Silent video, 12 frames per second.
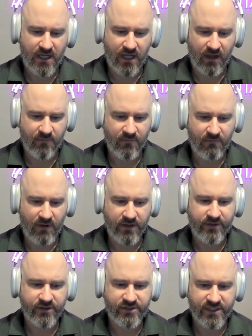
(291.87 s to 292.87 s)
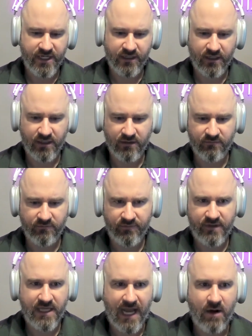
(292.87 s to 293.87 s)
understanding the